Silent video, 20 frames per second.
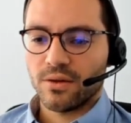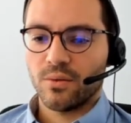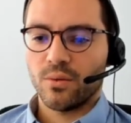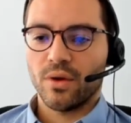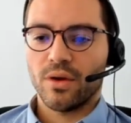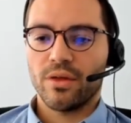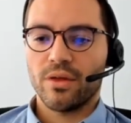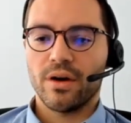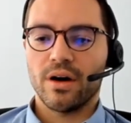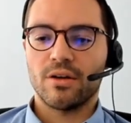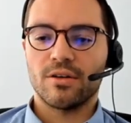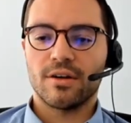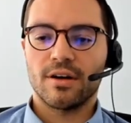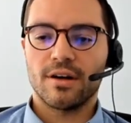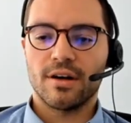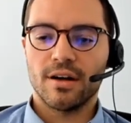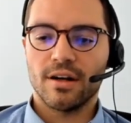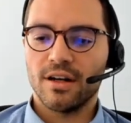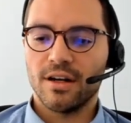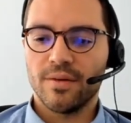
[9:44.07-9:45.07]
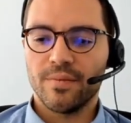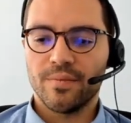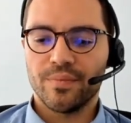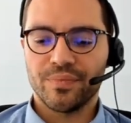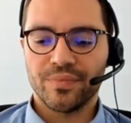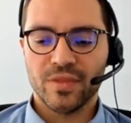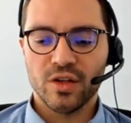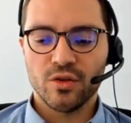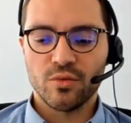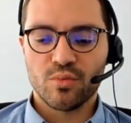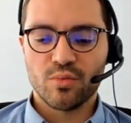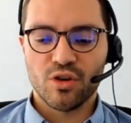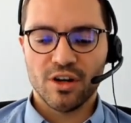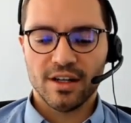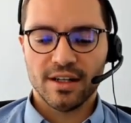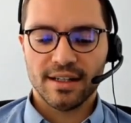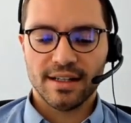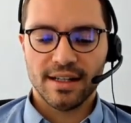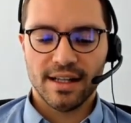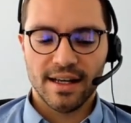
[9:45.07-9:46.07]
with our new
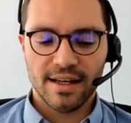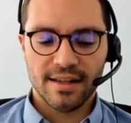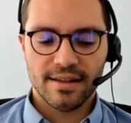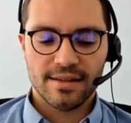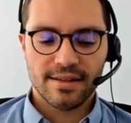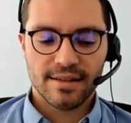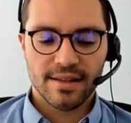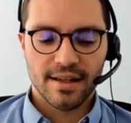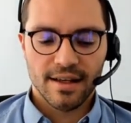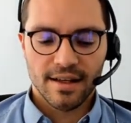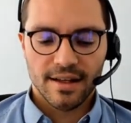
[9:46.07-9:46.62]
product lines,